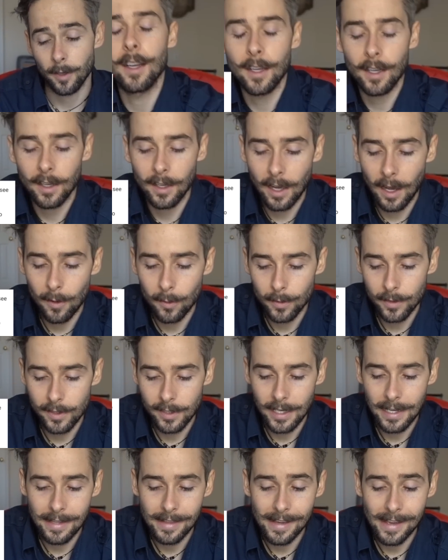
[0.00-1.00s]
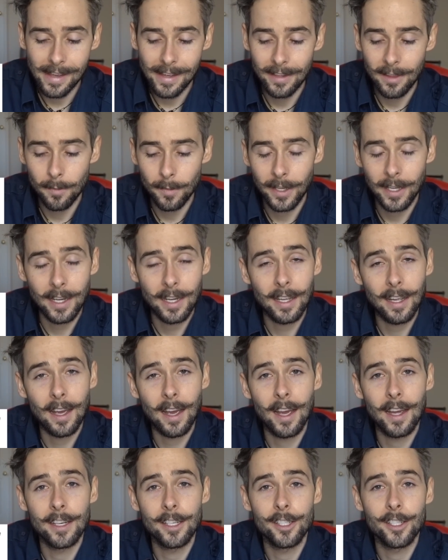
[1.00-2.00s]
I will say that in the beginning,
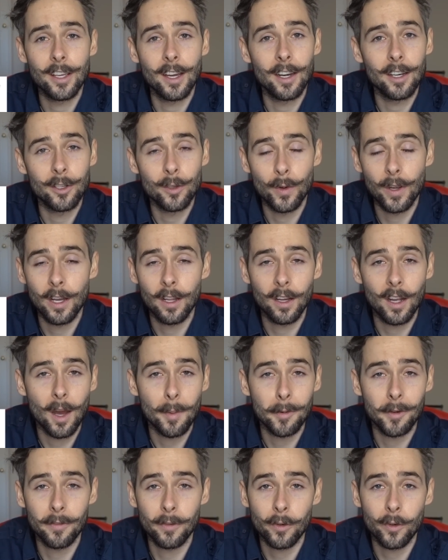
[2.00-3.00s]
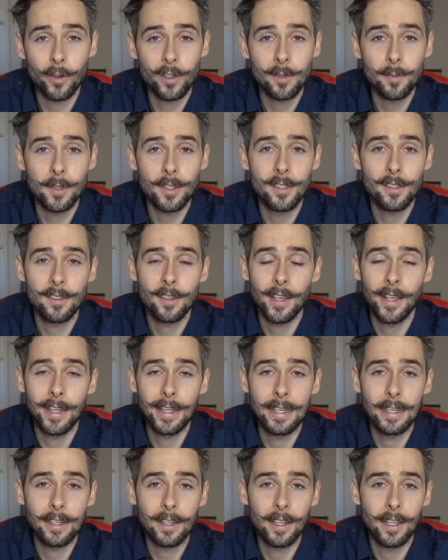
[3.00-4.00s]
I just got a toy helicopter for Christmas,
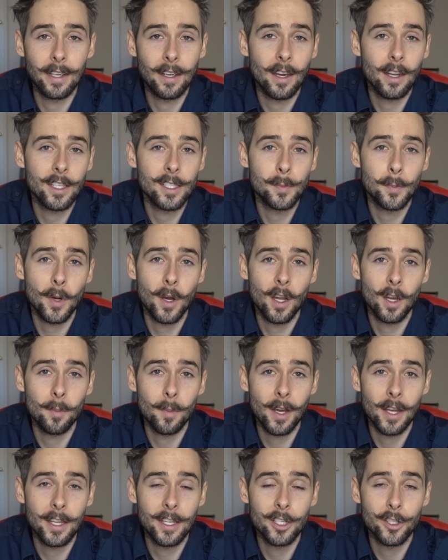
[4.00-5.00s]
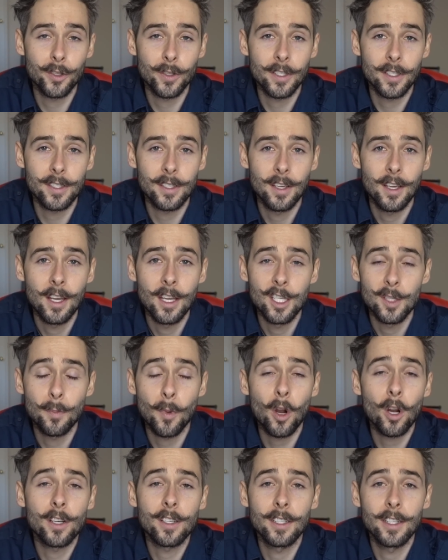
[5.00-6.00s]
and it kind of spawned my interest,
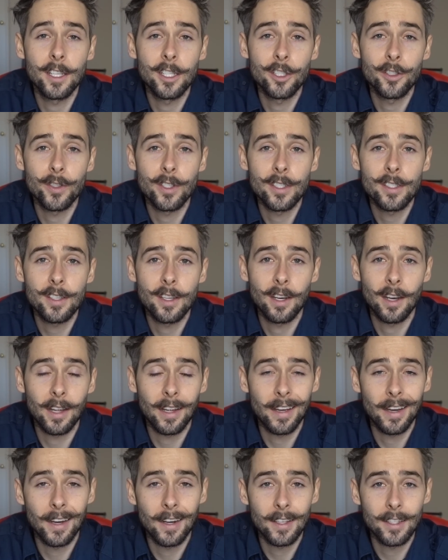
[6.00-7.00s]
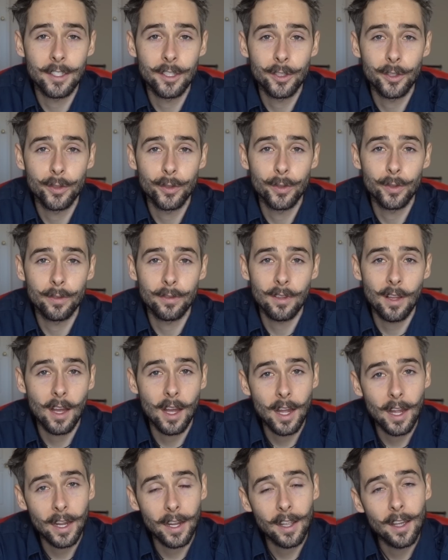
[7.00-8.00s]
sparked an interest, and I got into
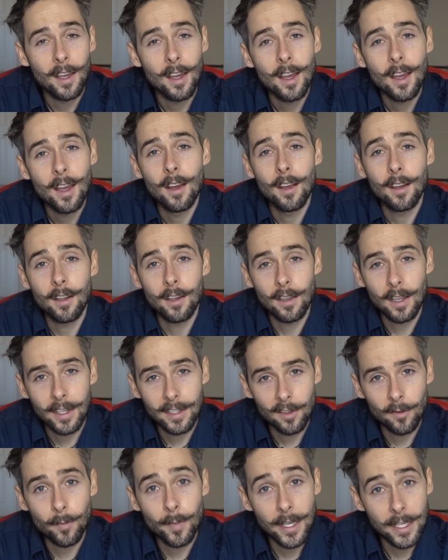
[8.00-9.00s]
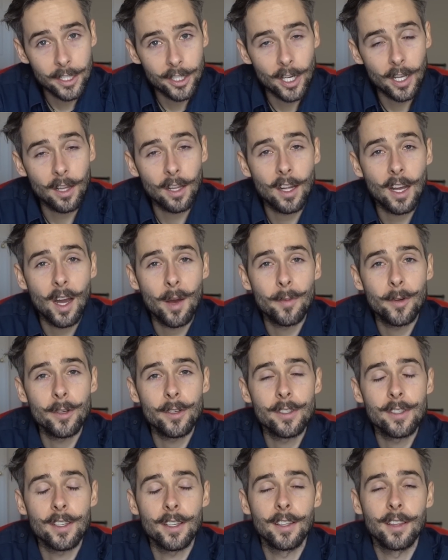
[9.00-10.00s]
flying collective pitch
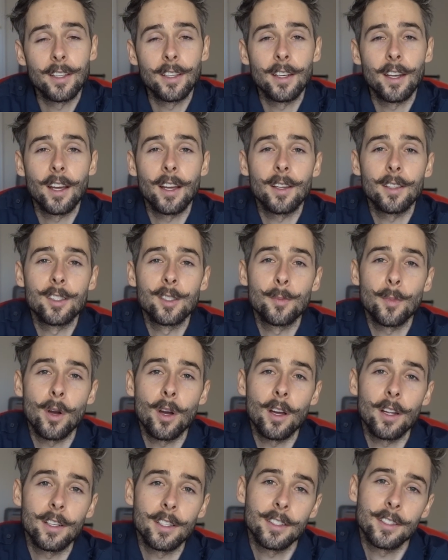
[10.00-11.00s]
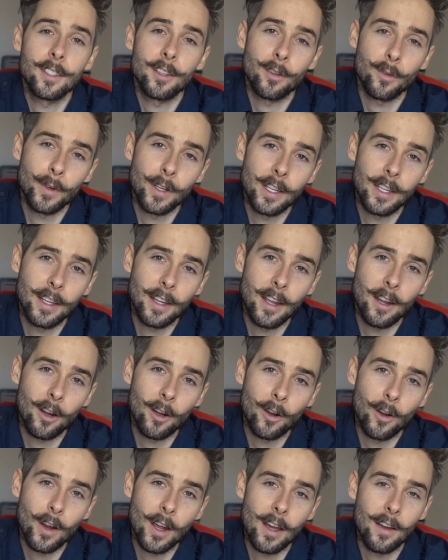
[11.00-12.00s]
helicopters, and then I spawned into 3D
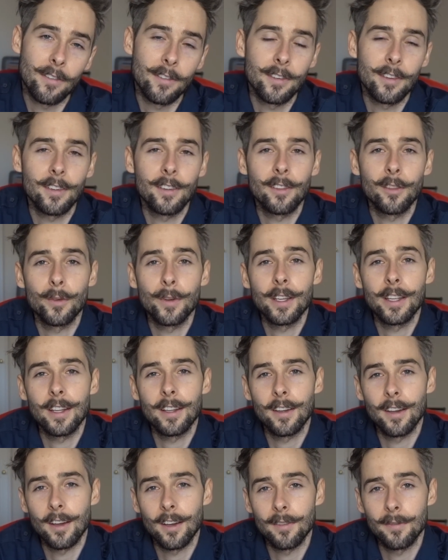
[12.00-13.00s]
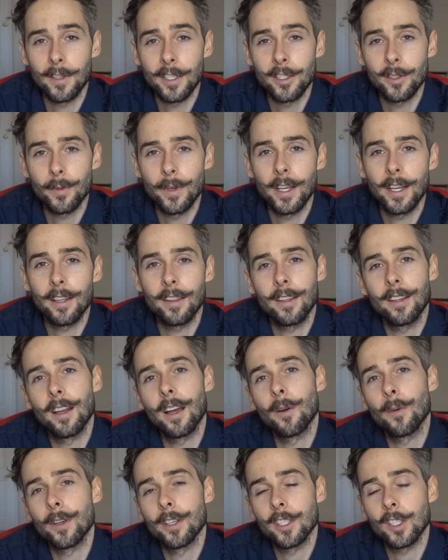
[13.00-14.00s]
aircraft, 3D fixed wing, and then
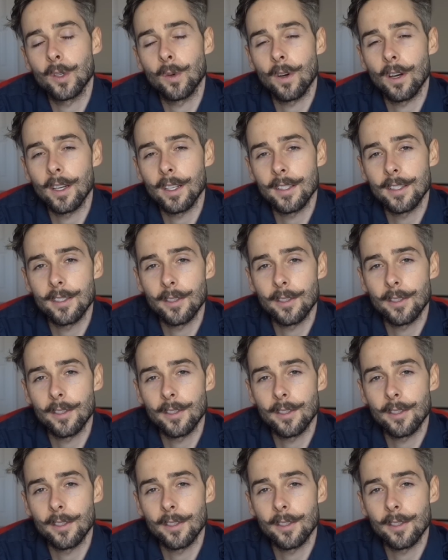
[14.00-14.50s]
I went to quads.